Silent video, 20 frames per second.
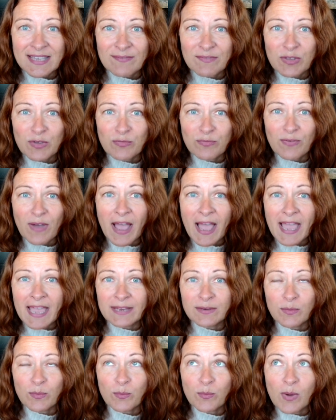If you
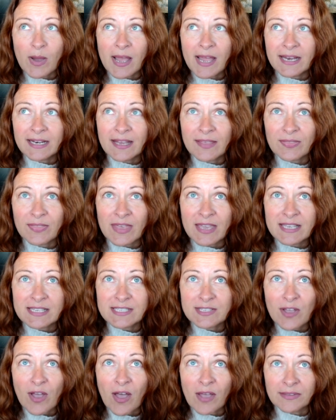find one that
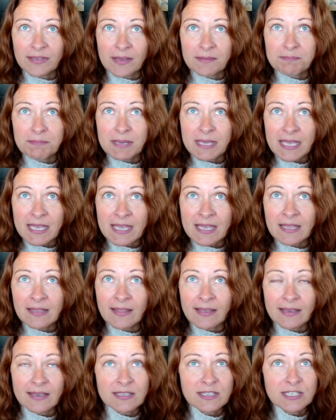is called a pea,
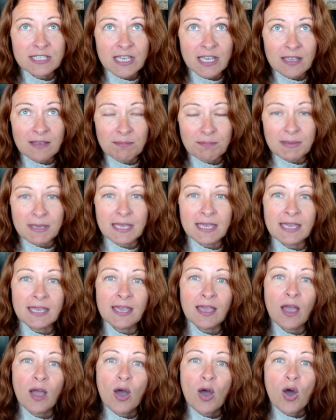like a
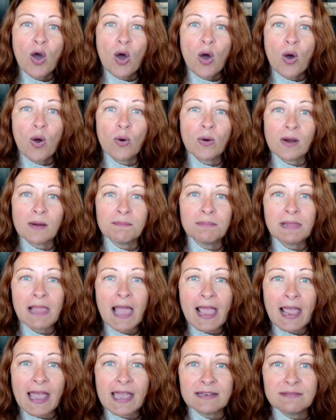chickpea or a
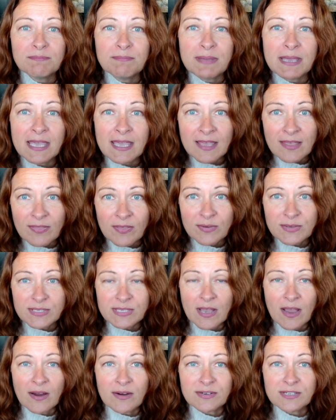black-eyed pea,
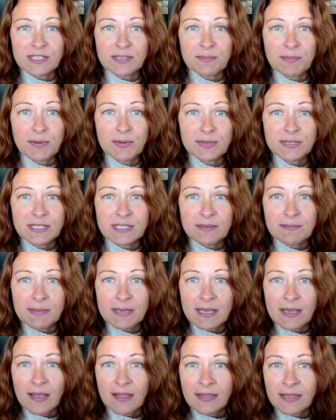those are supposed to
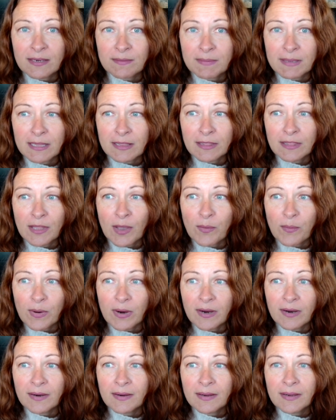be a little bit lower.